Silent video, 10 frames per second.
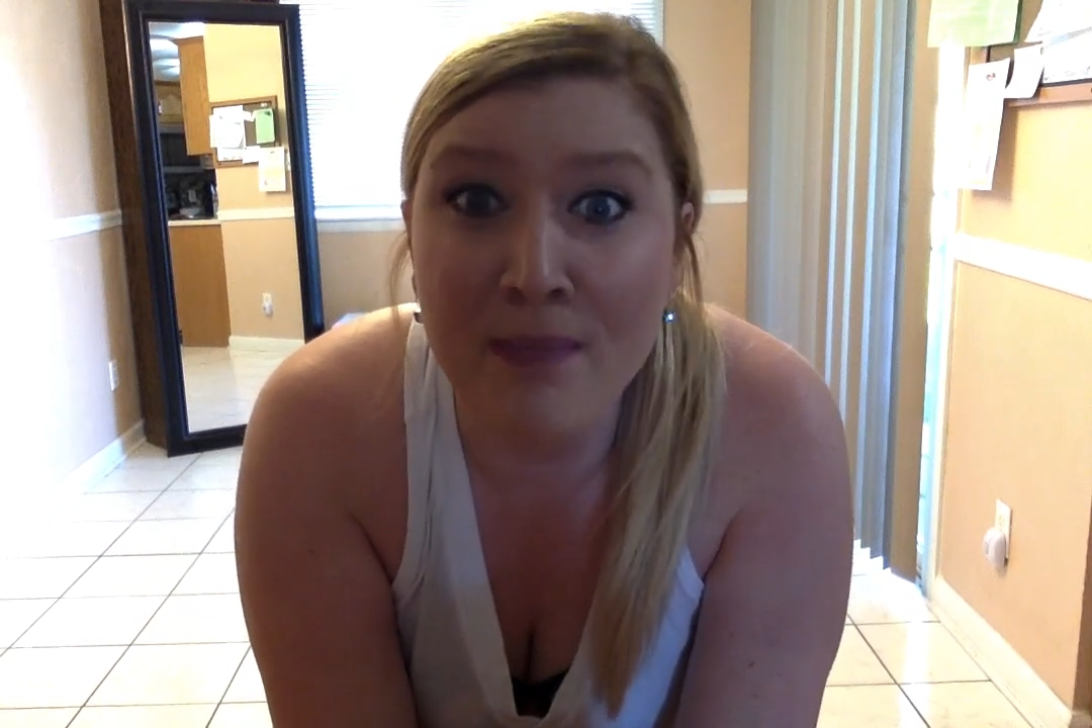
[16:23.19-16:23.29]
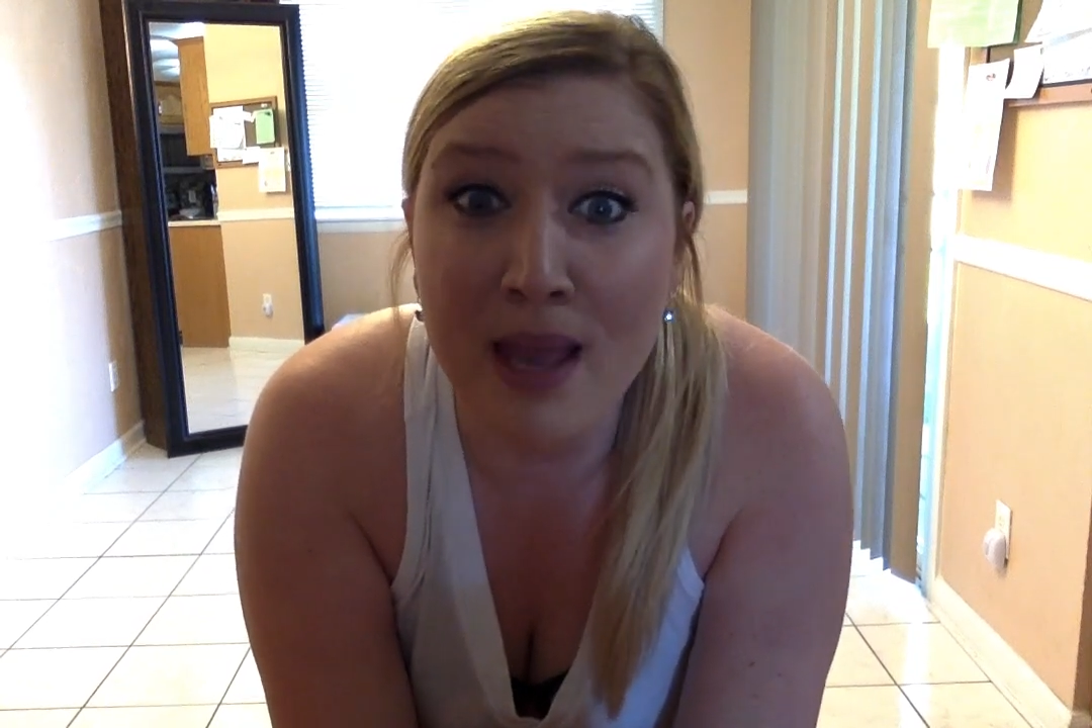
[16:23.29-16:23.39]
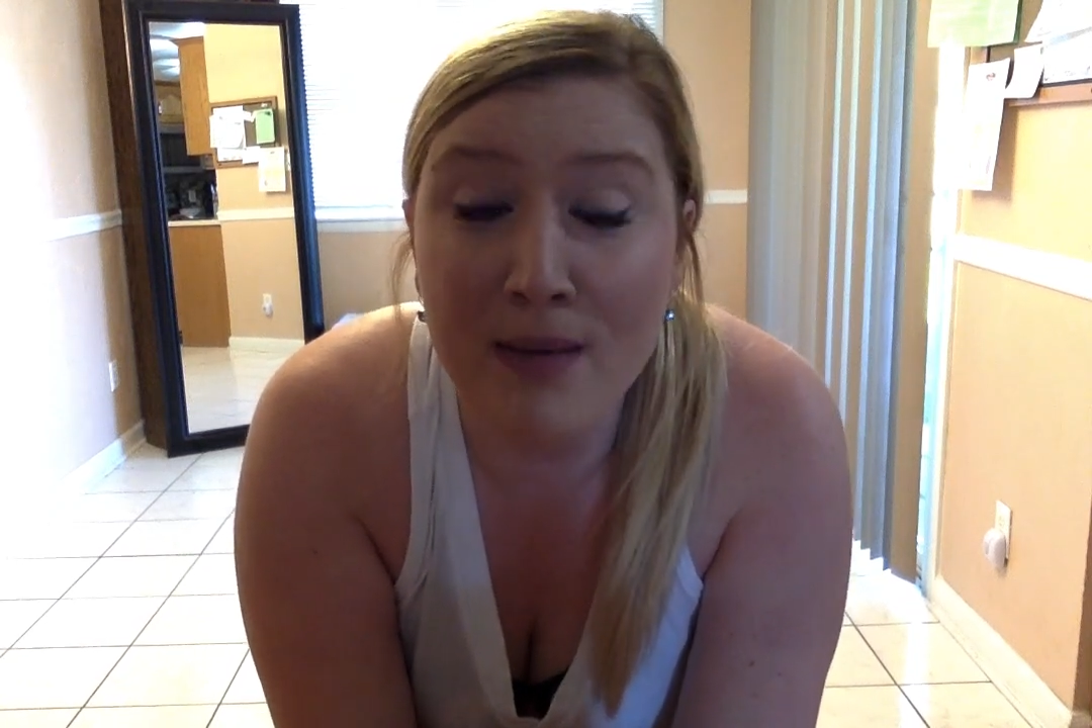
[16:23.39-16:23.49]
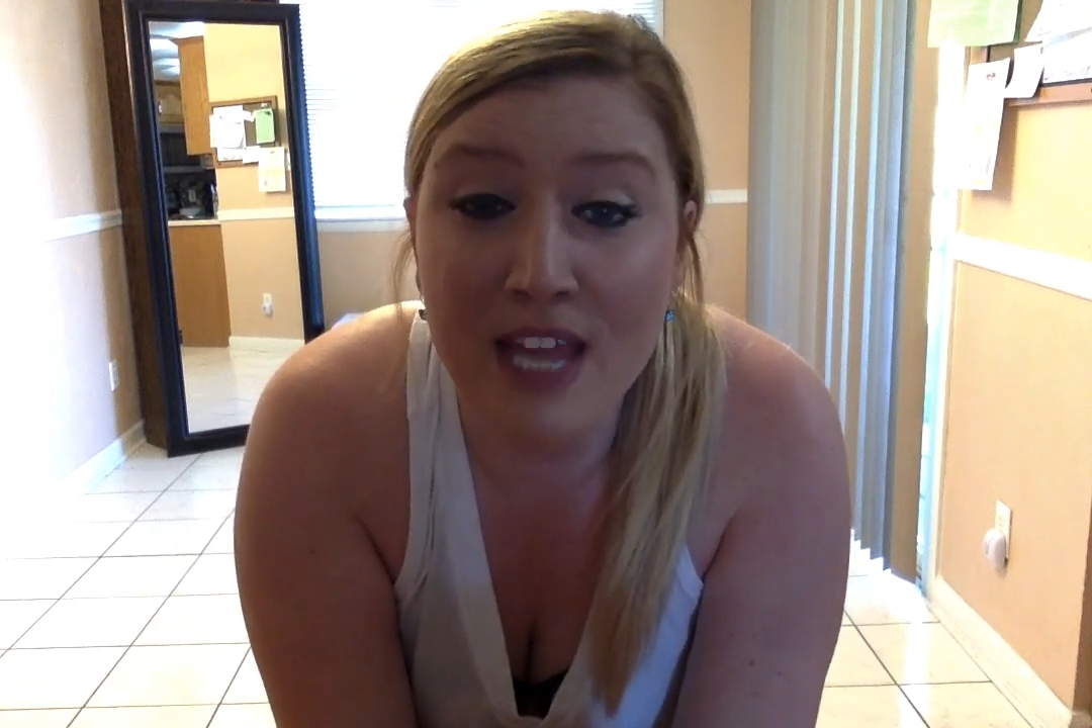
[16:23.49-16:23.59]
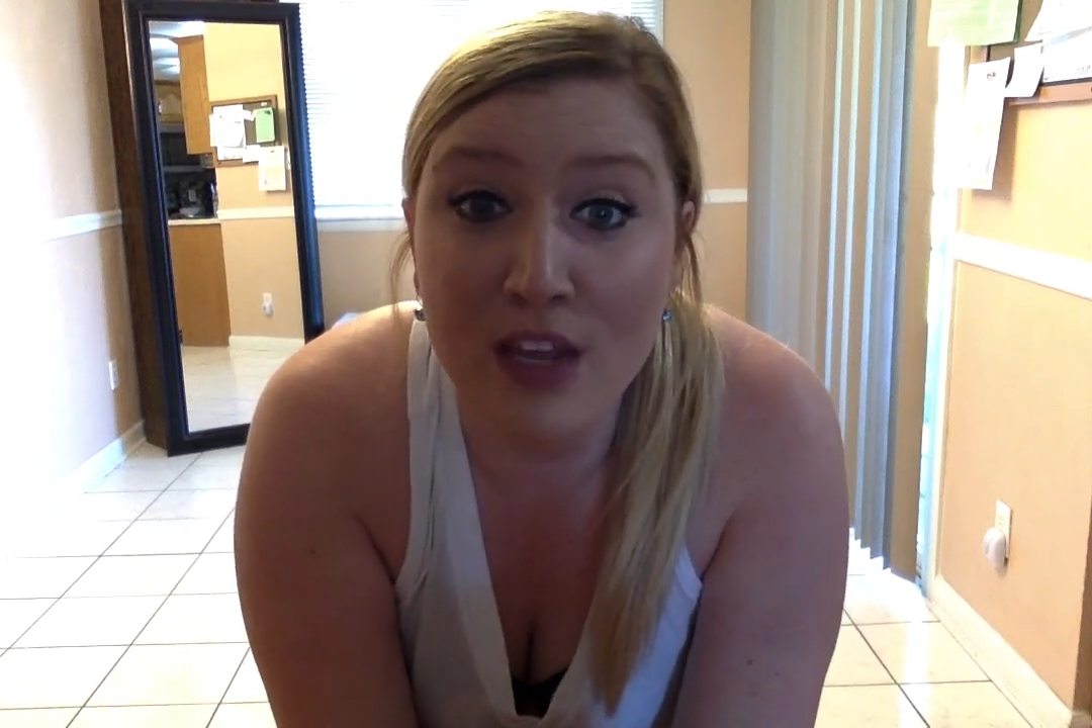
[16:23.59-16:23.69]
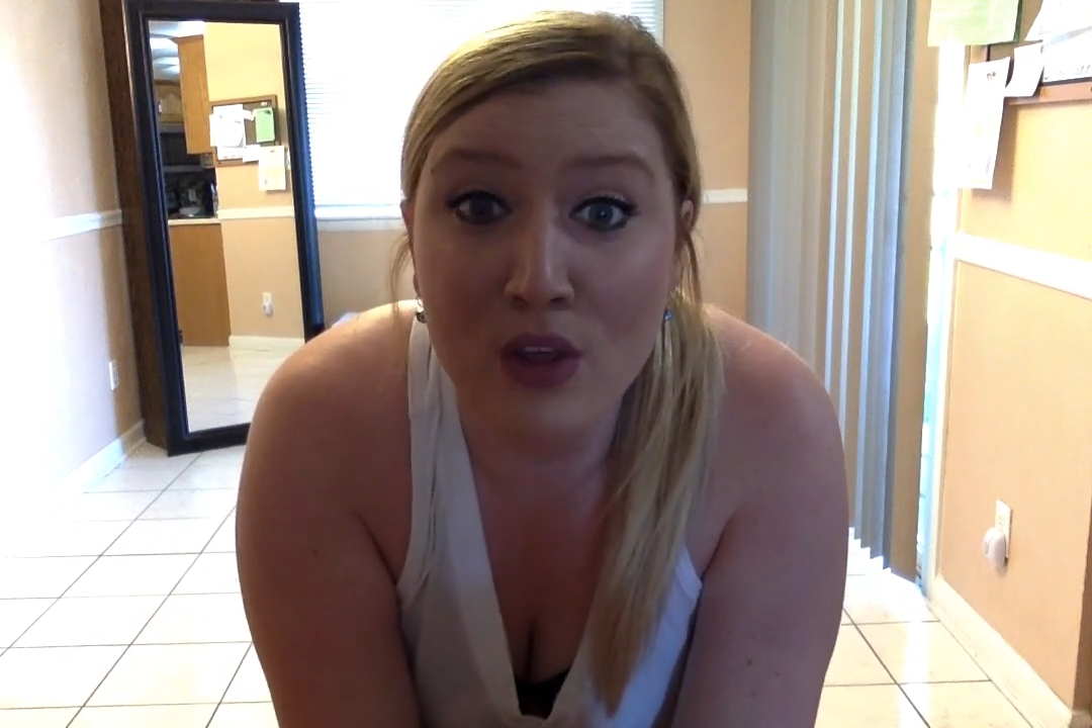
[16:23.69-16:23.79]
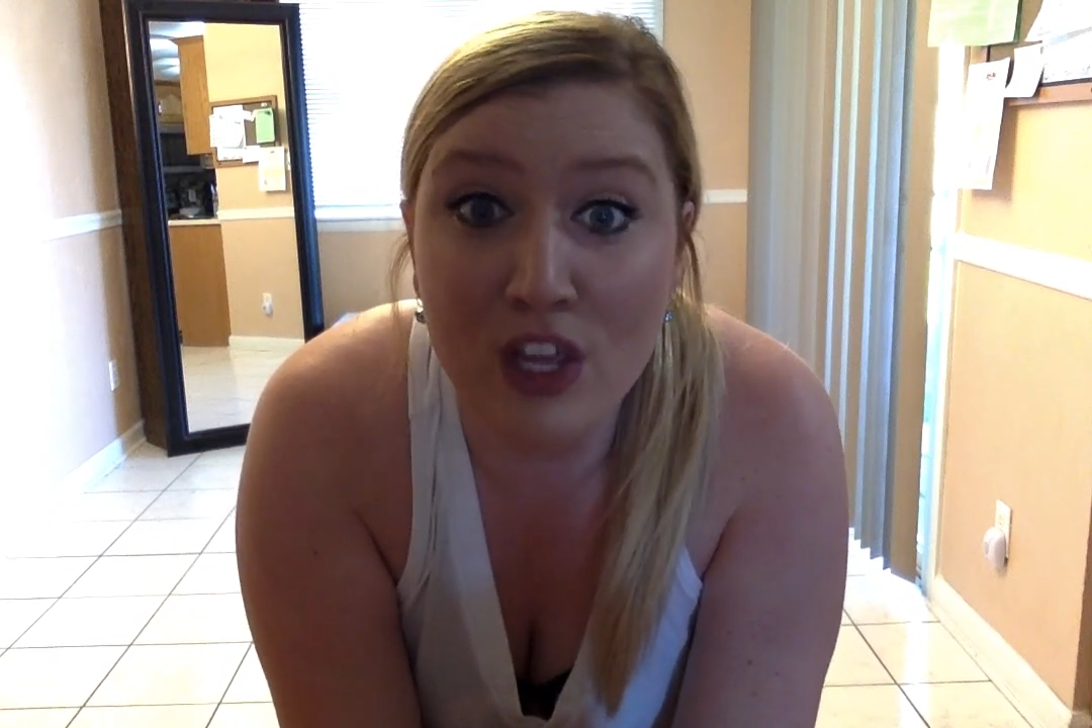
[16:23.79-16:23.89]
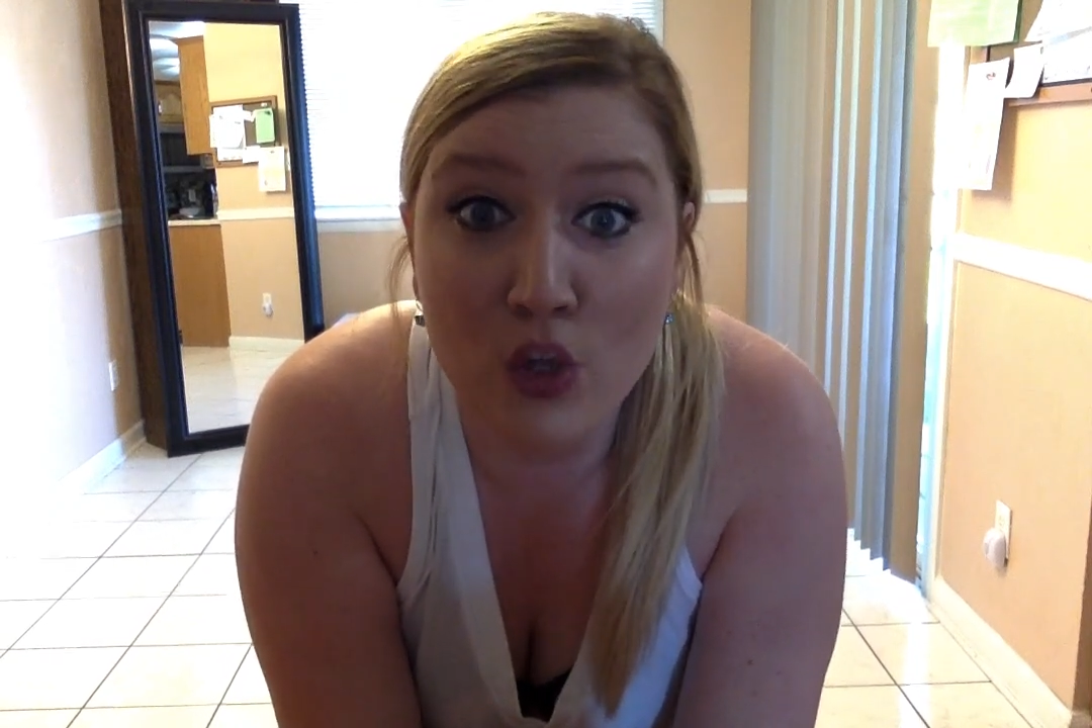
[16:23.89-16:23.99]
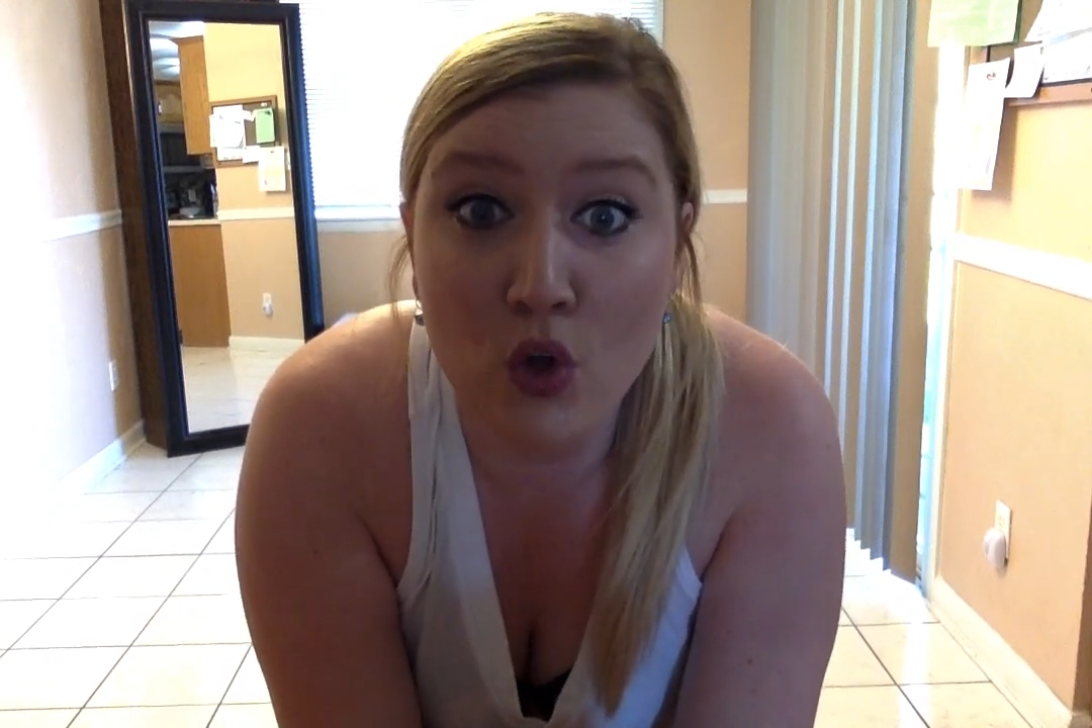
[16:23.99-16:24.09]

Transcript: maybe that you think you